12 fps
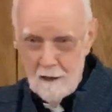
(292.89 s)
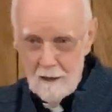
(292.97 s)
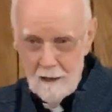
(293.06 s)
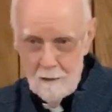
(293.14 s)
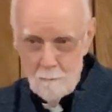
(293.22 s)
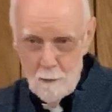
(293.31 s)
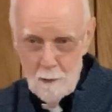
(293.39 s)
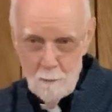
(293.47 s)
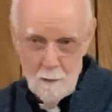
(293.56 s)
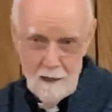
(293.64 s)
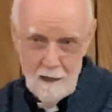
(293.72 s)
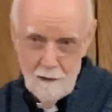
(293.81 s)
and we
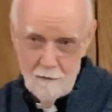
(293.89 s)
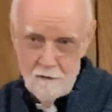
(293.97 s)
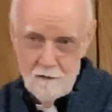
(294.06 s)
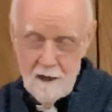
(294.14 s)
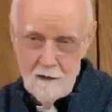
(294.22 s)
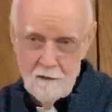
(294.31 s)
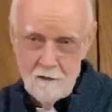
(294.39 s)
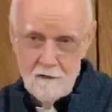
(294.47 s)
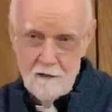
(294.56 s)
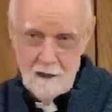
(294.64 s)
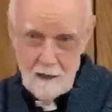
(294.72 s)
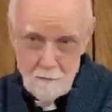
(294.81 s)
will incense
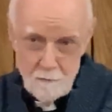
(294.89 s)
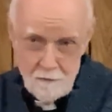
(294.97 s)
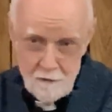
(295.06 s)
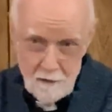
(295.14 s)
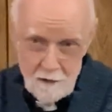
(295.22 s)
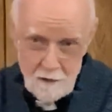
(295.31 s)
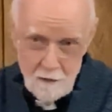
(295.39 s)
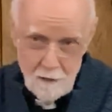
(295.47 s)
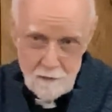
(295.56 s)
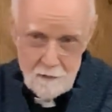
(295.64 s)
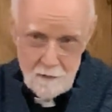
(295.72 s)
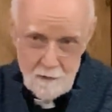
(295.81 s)
the gifts on the
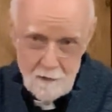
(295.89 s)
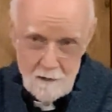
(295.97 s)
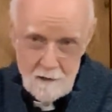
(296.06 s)
altar,